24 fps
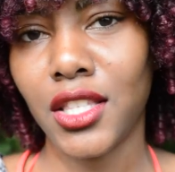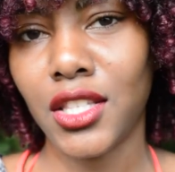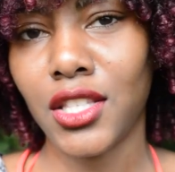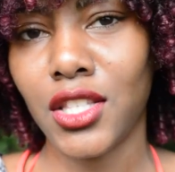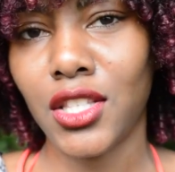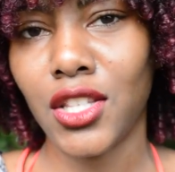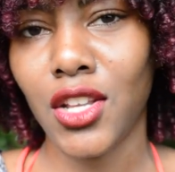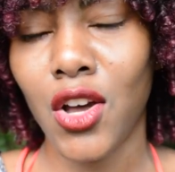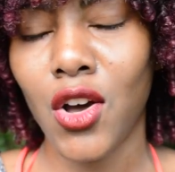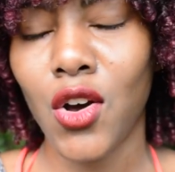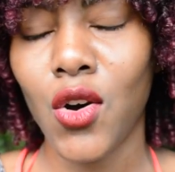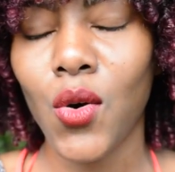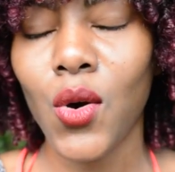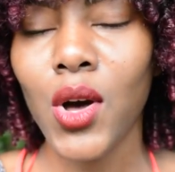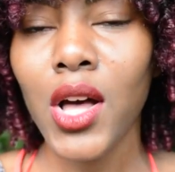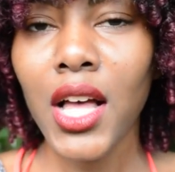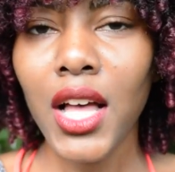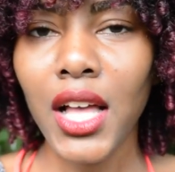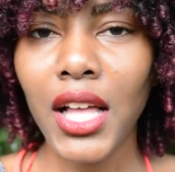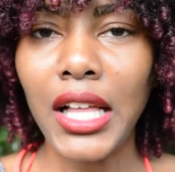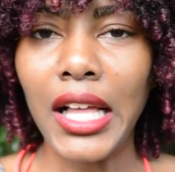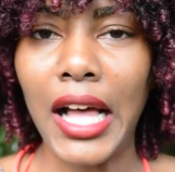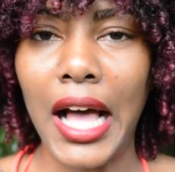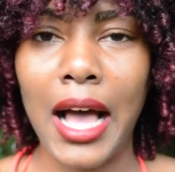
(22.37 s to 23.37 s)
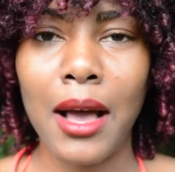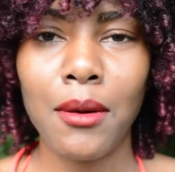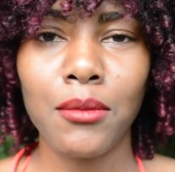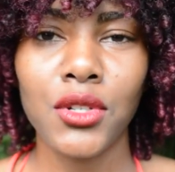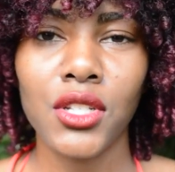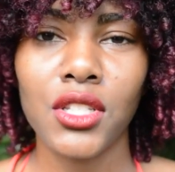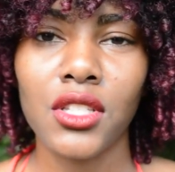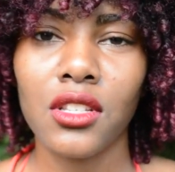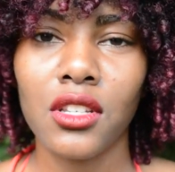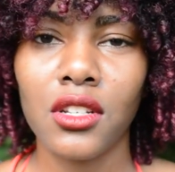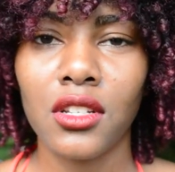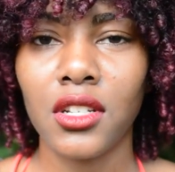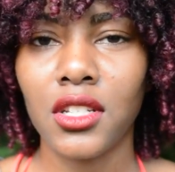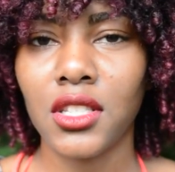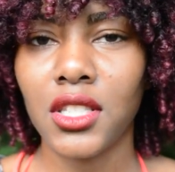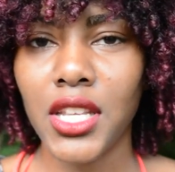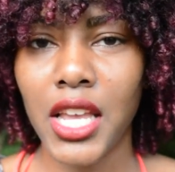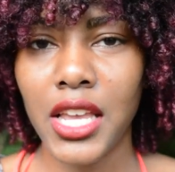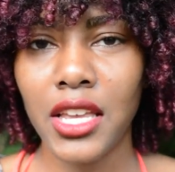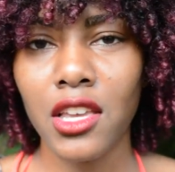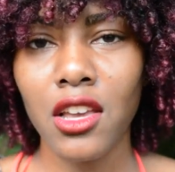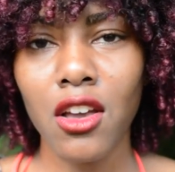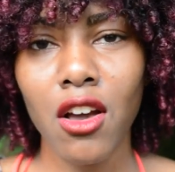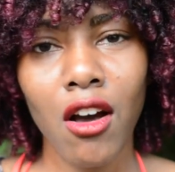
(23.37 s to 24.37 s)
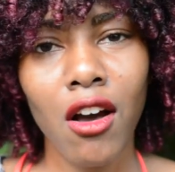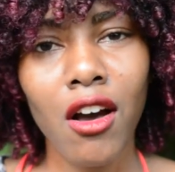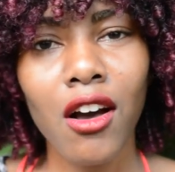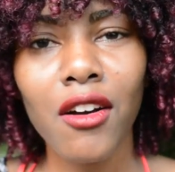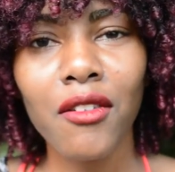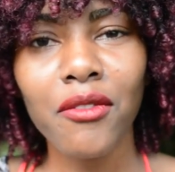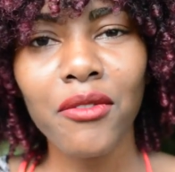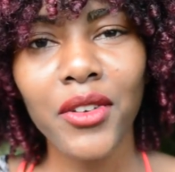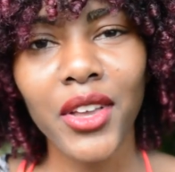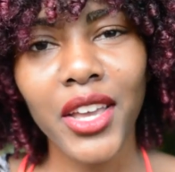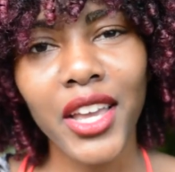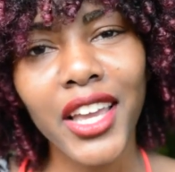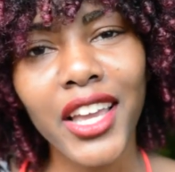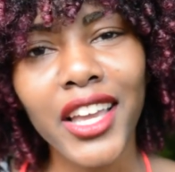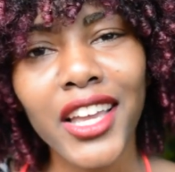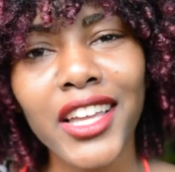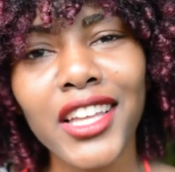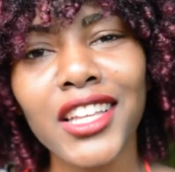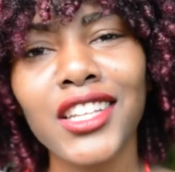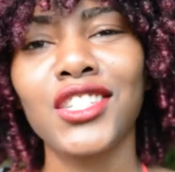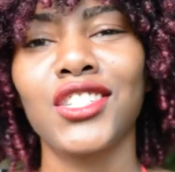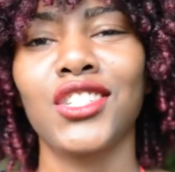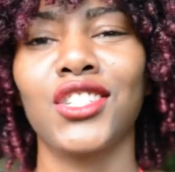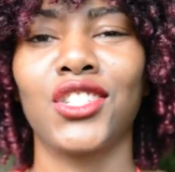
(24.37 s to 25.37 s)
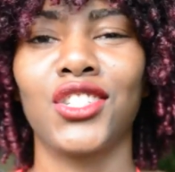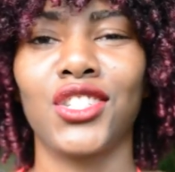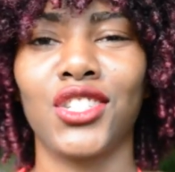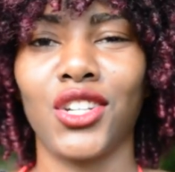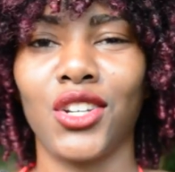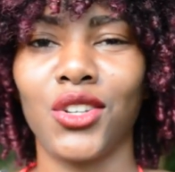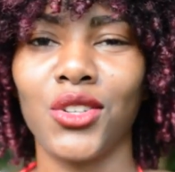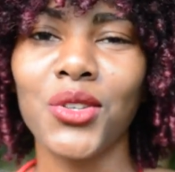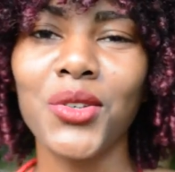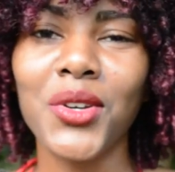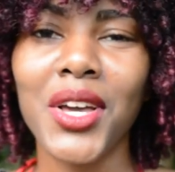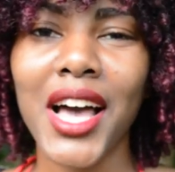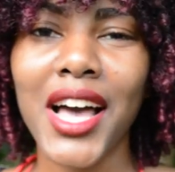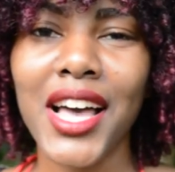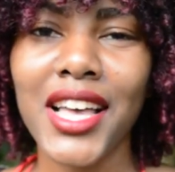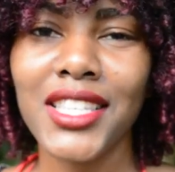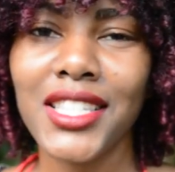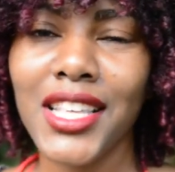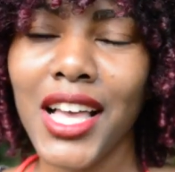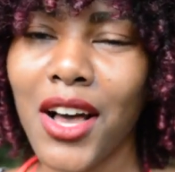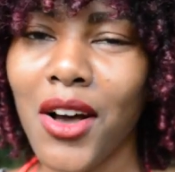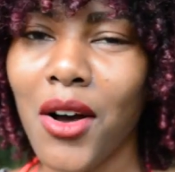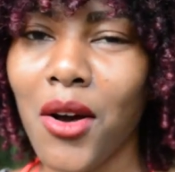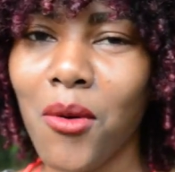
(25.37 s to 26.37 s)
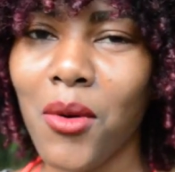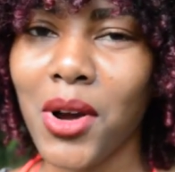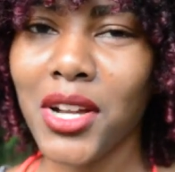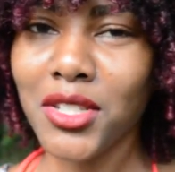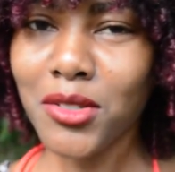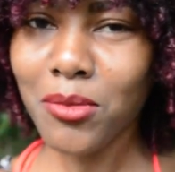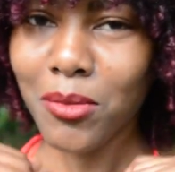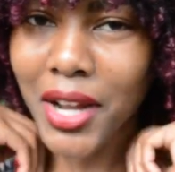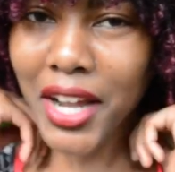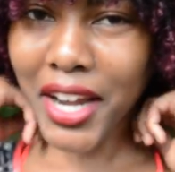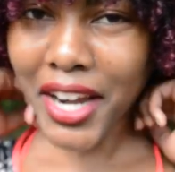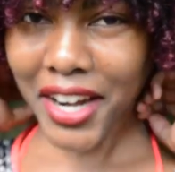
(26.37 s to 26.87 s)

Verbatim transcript: So I'm just going to take it off and show you guys how I wash my